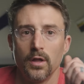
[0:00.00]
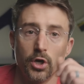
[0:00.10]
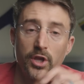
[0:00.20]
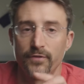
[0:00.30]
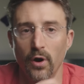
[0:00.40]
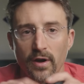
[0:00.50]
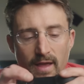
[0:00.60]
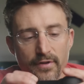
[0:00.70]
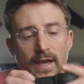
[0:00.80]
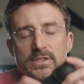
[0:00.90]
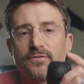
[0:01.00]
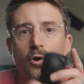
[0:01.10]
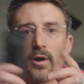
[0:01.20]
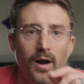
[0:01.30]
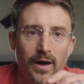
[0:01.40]
Look, if you already have an
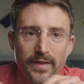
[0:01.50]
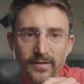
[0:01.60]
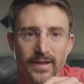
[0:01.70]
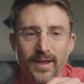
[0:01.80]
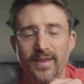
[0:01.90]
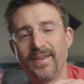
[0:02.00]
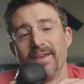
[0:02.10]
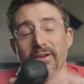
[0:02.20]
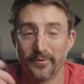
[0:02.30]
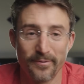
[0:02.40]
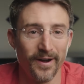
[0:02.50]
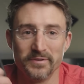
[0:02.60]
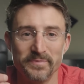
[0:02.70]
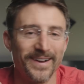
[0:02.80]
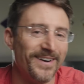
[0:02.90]
X4, honestly, you're
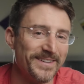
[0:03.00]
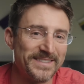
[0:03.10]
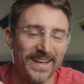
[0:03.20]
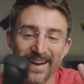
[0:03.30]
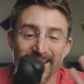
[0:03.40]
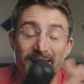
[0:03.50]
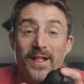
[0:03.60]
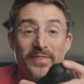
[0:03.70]
probably all set.